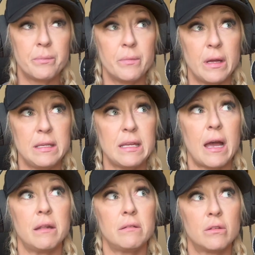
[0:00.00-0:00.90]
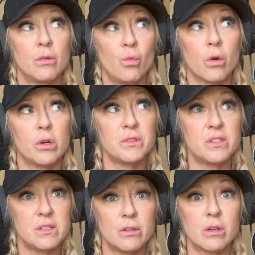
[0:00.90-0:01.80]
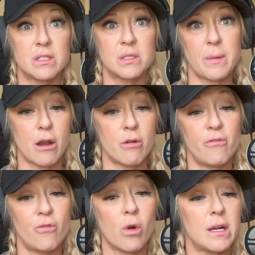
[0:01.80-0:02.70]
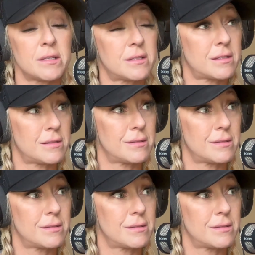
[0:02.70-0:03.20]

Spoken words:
And yet, the world still conspired for us.